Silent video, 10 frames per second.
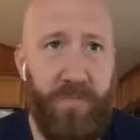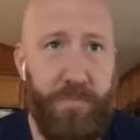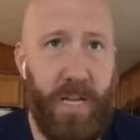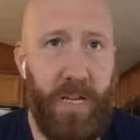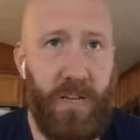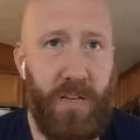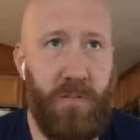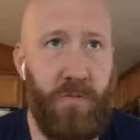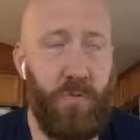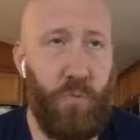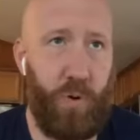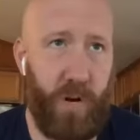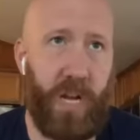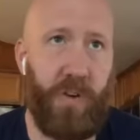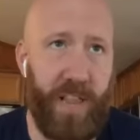we've been
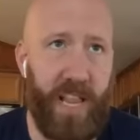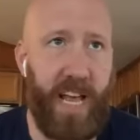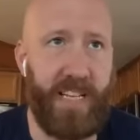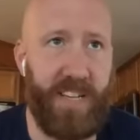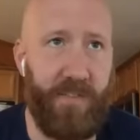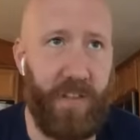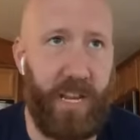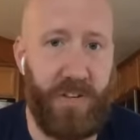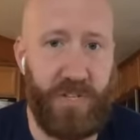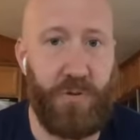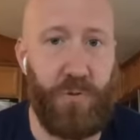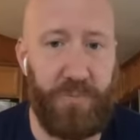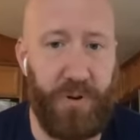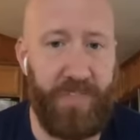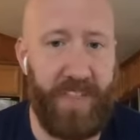working over the last several years to
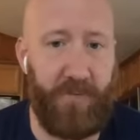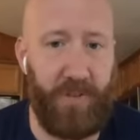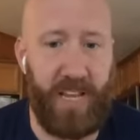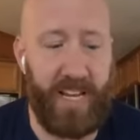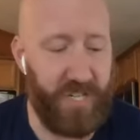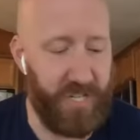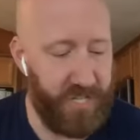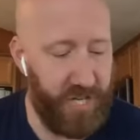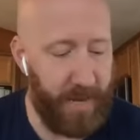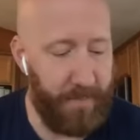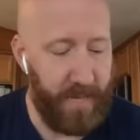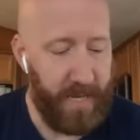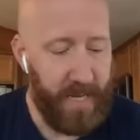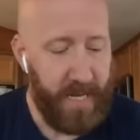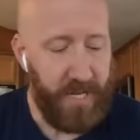improve that relationship.
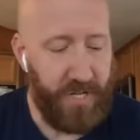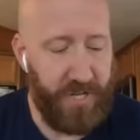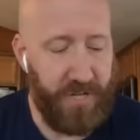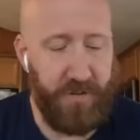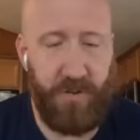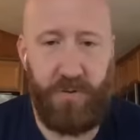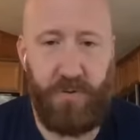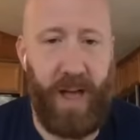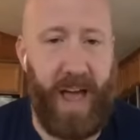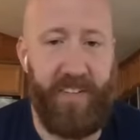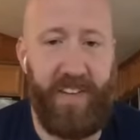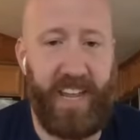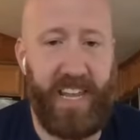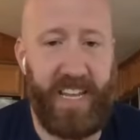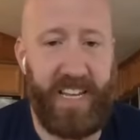Do you have
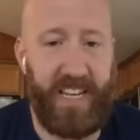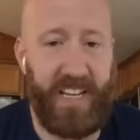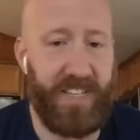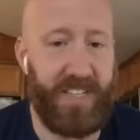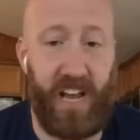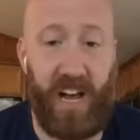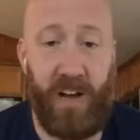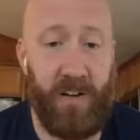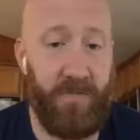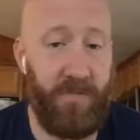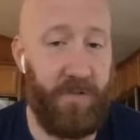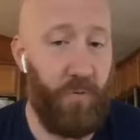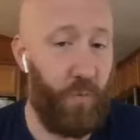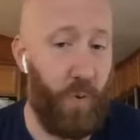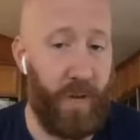any ideas of
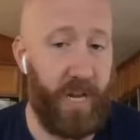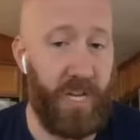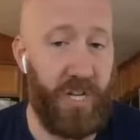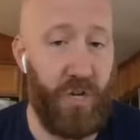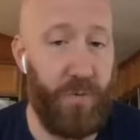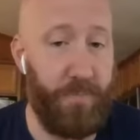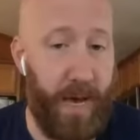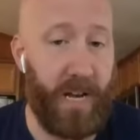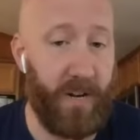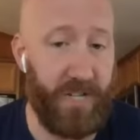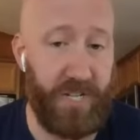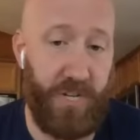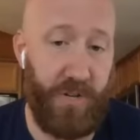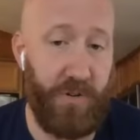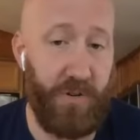what we could do better
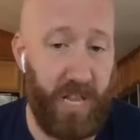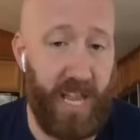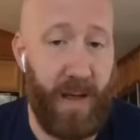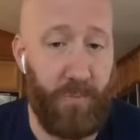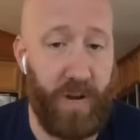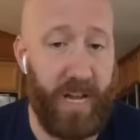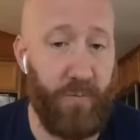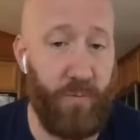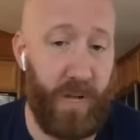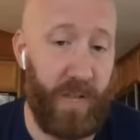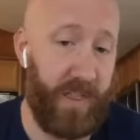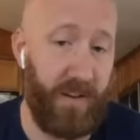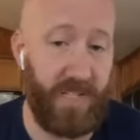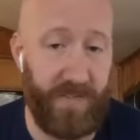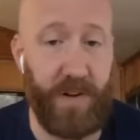to collaborate with
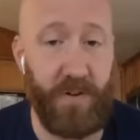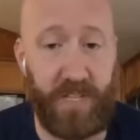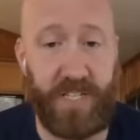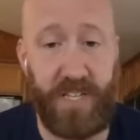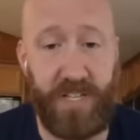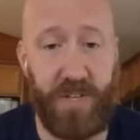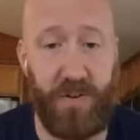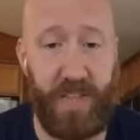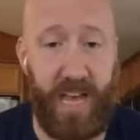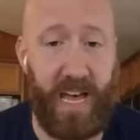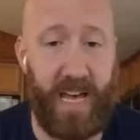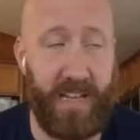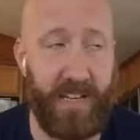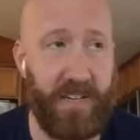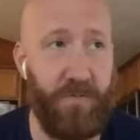those folks so
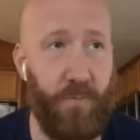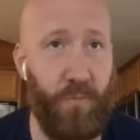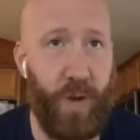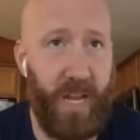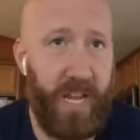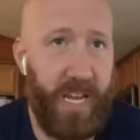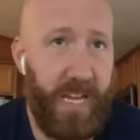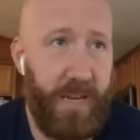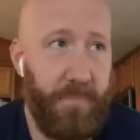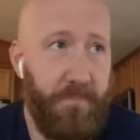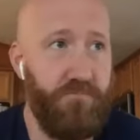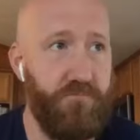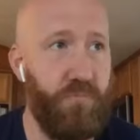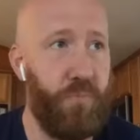that we